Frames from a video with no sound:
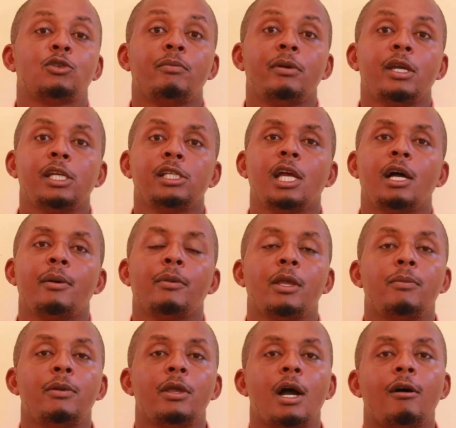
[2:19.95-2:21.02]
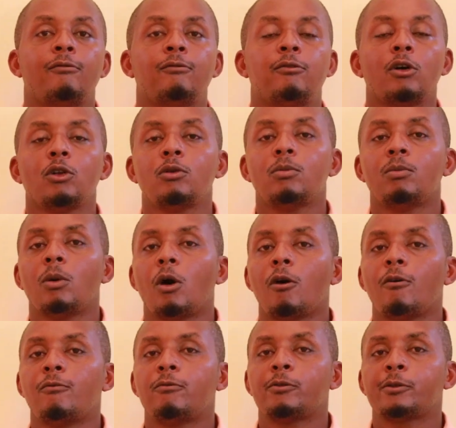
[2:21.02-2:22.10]
measure maybe a volume
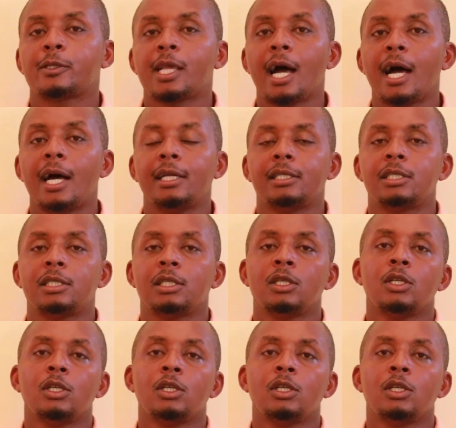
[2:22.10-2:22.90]
of sand